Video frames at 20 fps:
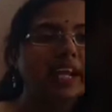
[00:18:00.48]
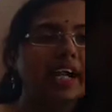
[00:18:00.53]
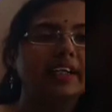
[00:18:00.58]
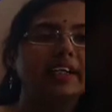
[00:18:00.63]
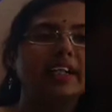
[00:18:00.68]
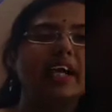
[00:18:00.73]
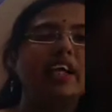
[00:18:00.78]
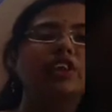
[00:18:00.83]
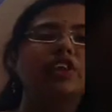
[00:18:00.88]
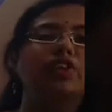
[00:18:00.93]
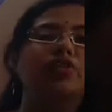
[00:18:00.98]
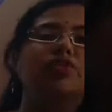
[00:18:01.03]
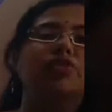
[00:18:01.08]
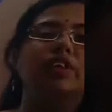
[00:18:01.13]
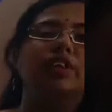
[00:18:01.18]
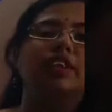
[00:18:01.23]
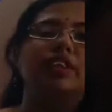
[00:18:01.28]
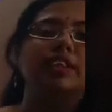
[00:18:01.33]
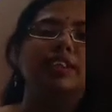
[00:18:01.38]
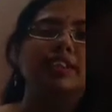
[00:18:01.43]
attached
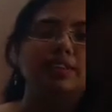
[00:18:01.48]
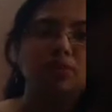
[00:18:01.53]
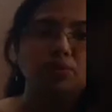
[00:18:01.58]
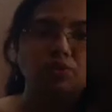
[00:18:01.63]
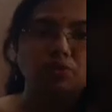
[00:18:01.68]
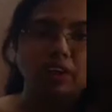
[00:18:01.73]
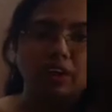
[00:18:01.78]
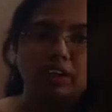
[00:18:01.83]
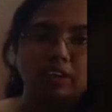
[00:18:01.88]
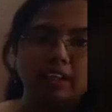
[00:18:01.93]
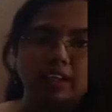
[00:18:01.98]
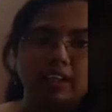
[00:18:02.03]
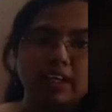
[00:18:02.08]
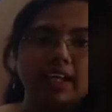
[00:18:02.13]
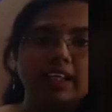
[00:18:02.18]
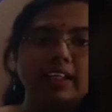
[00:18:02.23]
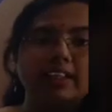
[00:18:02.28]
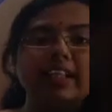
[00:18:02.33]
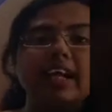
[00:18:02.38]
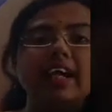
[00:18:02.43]
with this work,
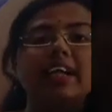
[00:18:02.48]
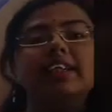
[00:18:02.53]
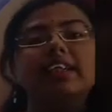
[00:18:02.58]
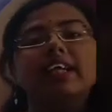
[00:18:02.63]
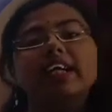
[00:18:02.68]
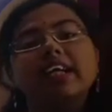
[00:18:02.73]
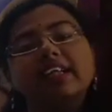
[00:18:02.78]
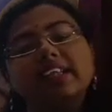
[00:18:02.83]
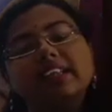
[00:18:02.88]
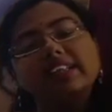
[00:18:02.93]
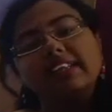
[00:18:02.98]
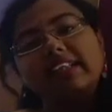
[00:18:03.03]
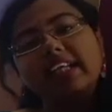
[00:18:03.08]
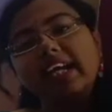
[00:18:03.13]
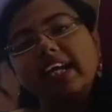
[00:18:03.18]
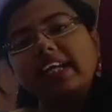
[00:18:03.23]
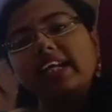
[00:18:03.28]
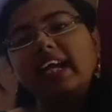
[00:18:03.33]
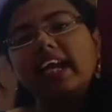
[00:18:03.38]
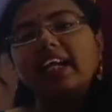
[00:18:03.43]
that
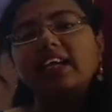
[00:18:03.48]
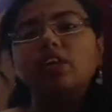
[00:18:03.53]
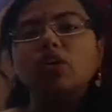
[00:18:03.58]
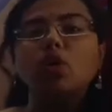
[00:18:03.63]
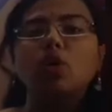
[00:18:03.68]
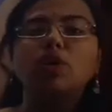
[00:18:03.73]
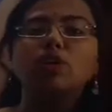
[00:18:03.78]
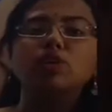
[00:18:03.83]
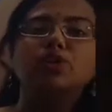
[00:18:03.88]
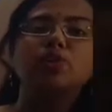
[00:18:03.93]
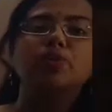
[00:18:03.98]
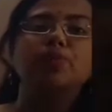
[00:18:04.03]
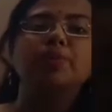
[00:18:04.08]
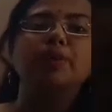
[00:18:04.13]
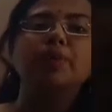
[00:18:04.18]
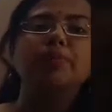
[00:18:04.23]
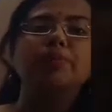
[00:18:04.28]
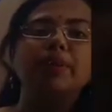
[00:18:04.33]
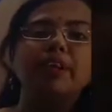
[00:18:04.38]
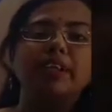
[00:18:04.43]
they can also
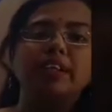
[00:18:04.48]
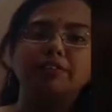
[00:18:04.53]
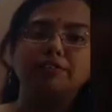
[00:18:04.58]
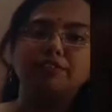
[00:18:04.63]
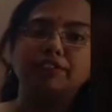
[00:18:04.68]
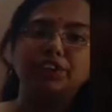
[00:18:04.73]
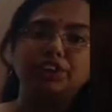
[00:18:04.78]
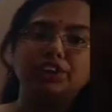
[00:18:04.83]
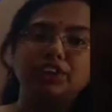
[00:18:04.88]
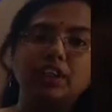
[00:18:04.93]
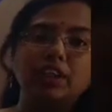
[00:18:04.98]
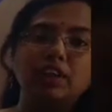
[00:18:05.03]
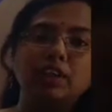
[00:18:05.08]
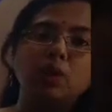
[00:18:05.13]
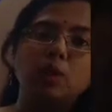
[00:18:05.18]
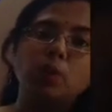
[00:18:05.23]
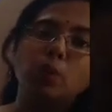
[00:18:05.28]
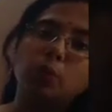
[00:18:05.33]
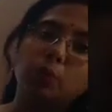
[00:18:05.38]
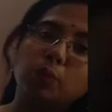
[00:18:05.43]
be beneficial
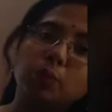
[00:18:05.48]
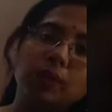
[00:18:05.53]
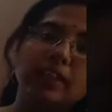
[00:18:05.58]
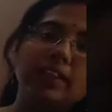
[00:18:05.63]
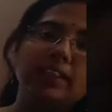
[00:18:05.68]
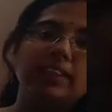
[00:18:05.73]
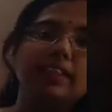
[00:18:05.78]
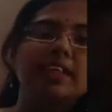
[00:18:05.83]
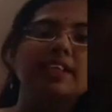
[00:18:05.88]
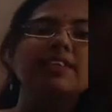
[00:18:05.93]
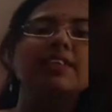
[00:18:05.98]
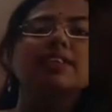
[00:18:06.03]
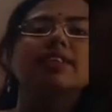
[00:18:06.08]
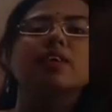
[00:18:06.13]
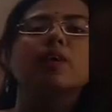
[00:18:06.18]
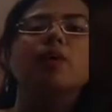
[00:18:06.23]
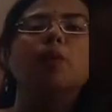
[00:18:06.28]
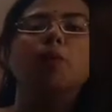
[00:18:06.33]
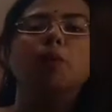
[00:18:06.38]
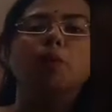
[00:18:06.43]
with this
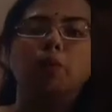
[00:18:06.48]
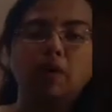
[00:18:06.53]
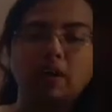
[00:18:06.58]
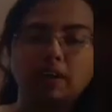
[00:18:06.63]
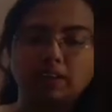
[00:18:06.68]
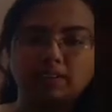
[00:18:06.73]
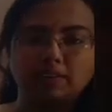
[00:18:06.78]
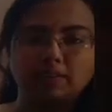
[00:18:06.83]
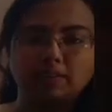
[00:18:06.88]
work.